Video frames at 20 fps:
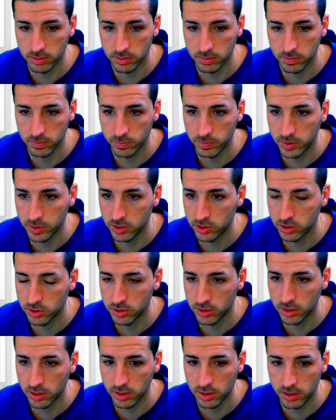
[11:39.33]
merge
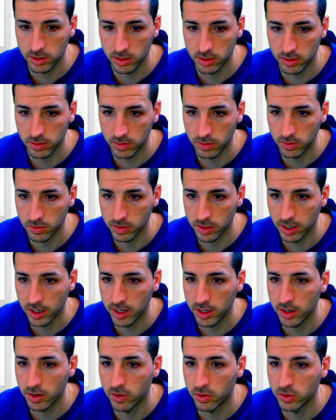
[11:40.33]
cell,
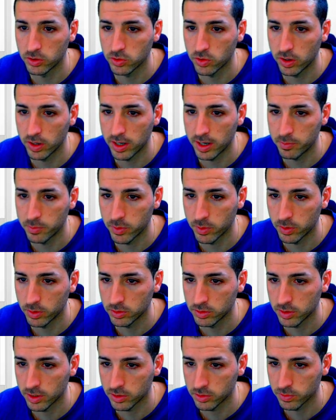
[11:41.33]
okay. Oh, it's going
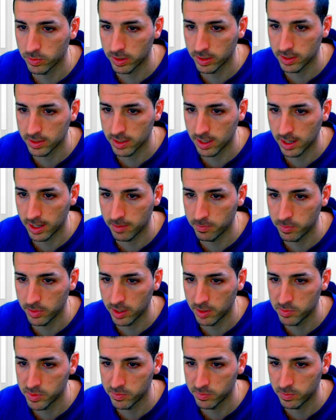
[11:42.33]
upwards, that's why it doesn't let me
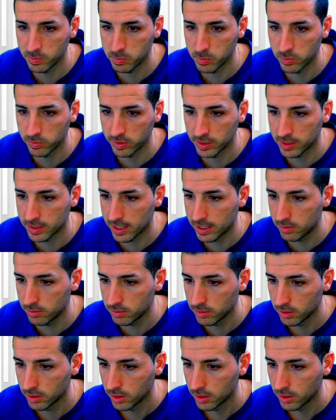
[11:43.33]
move it down.